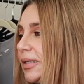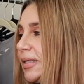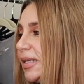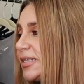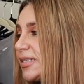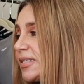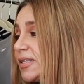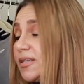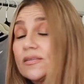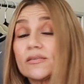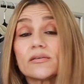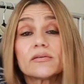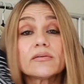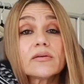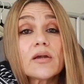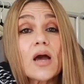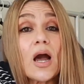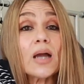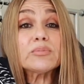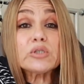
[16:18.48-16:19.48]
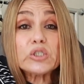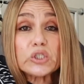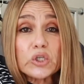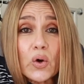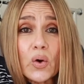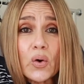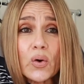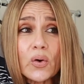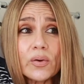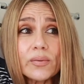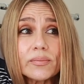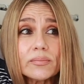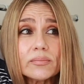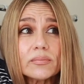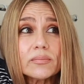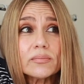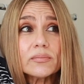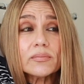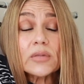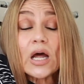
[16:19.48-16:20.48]
Listen, I'm sure
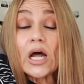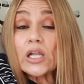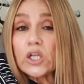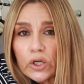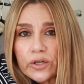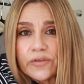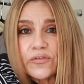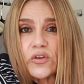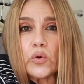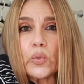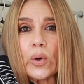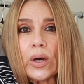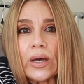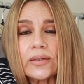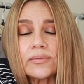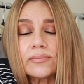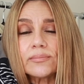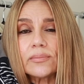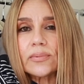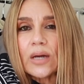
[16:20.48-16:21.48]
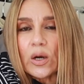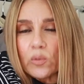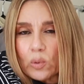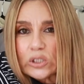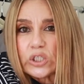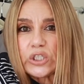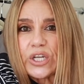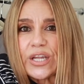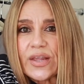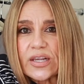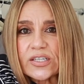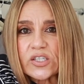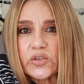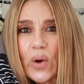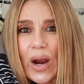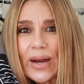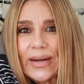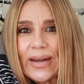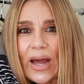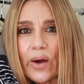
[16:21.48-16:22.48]
a lot of you are watching this
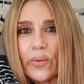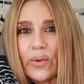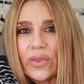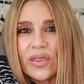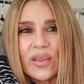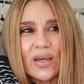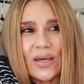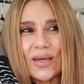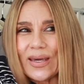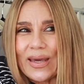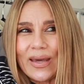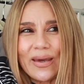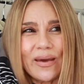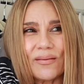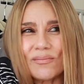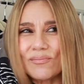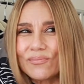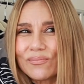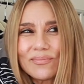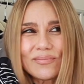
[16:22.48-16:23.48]
right now and thinking,